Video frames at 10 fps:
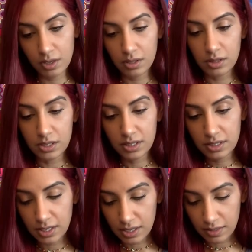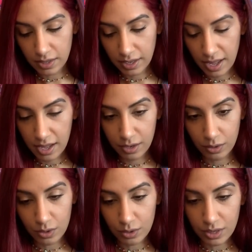This is in the
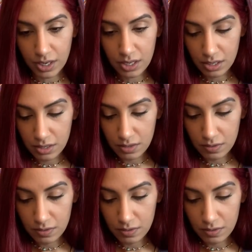category